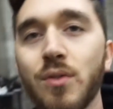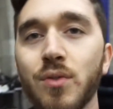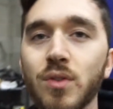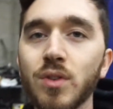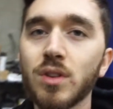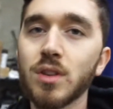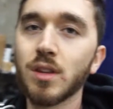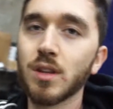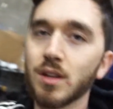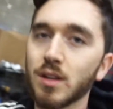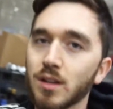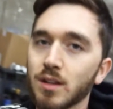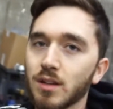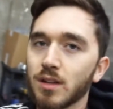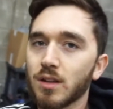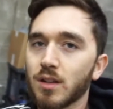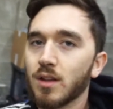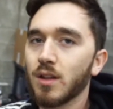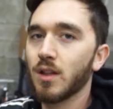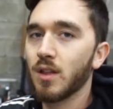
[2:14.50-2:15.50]
for what
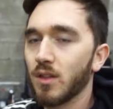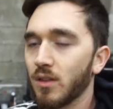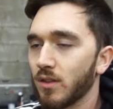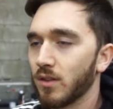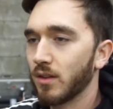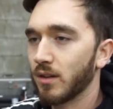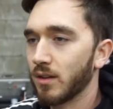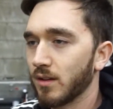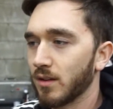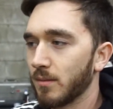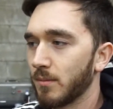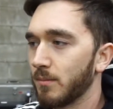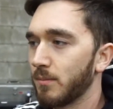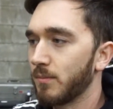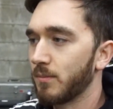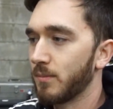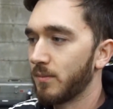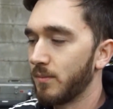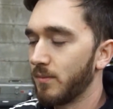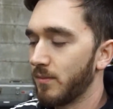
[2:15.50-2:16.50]
do
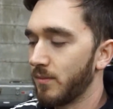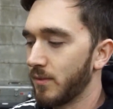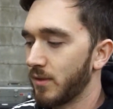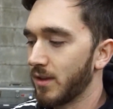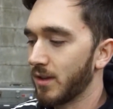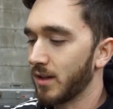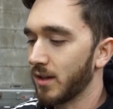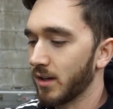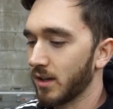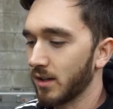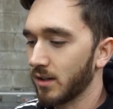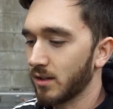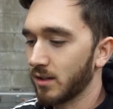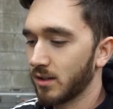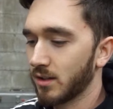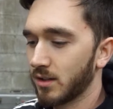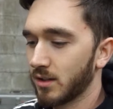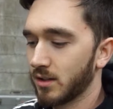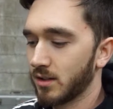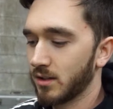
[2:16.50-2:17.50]
I
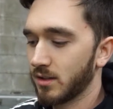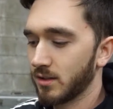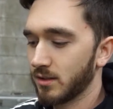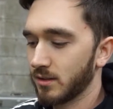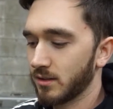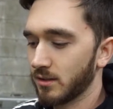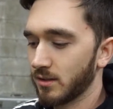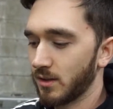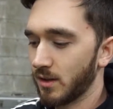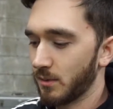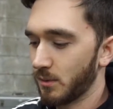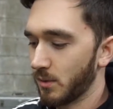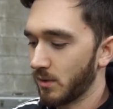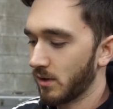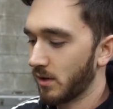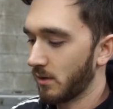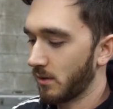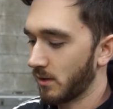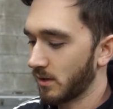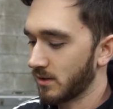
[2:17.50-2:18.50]

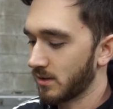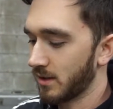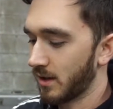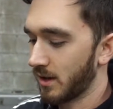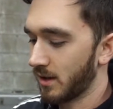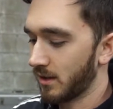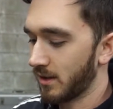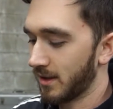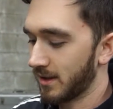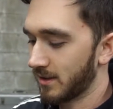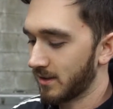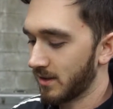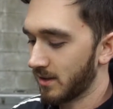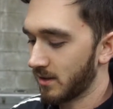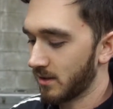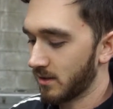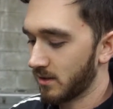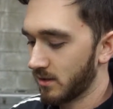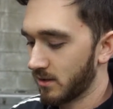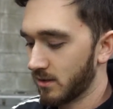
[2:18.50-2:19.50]
want to say? Like
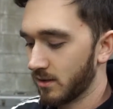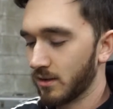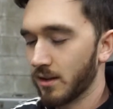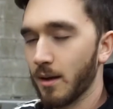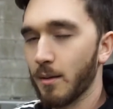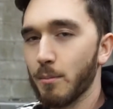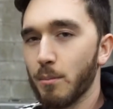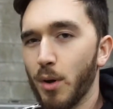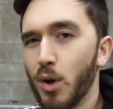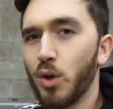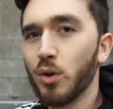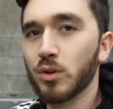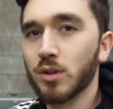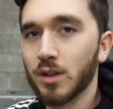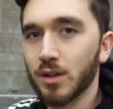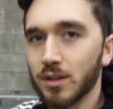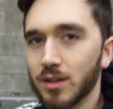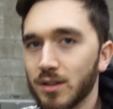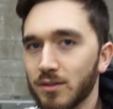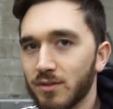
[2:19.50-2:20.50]
the bulk
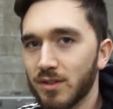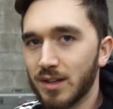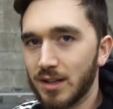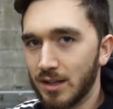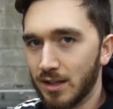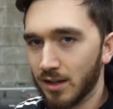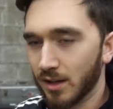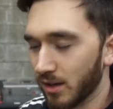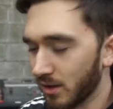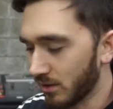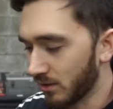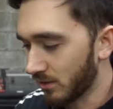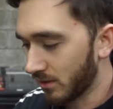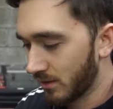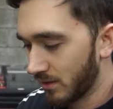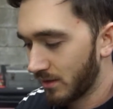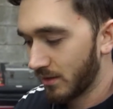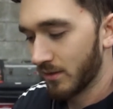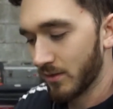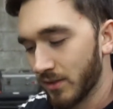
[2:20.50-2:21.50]
of the video.
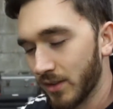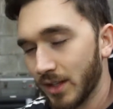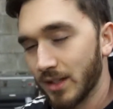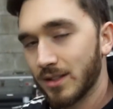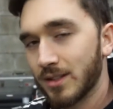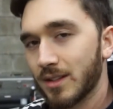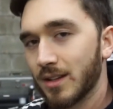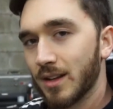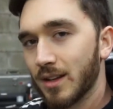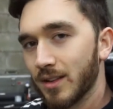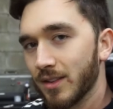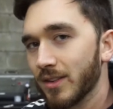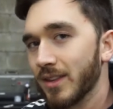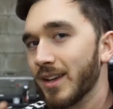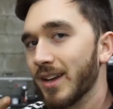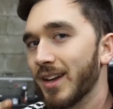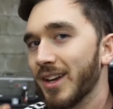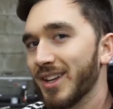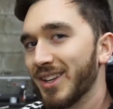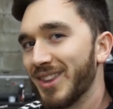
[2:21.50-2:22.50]

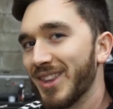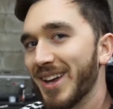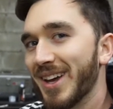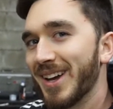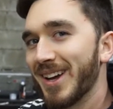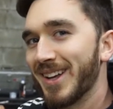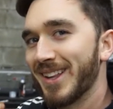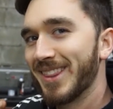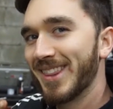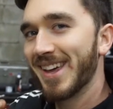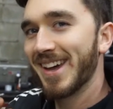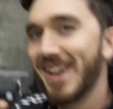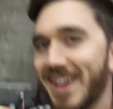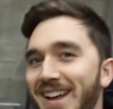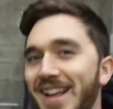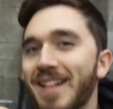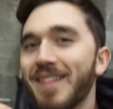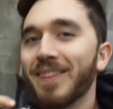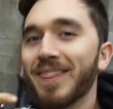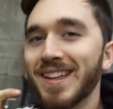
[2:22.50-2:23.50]

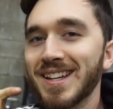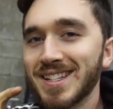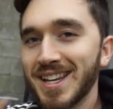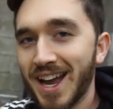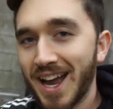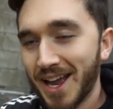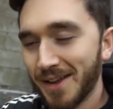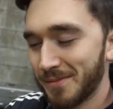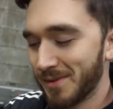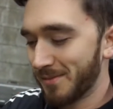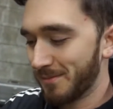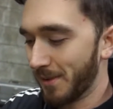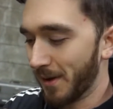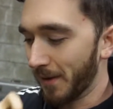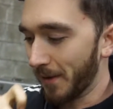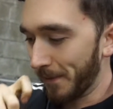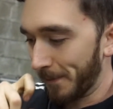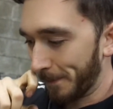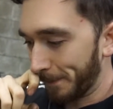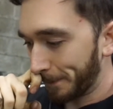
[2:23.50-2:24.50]
The timing
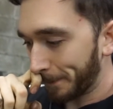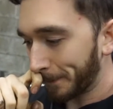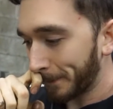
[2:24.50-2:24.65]
belt.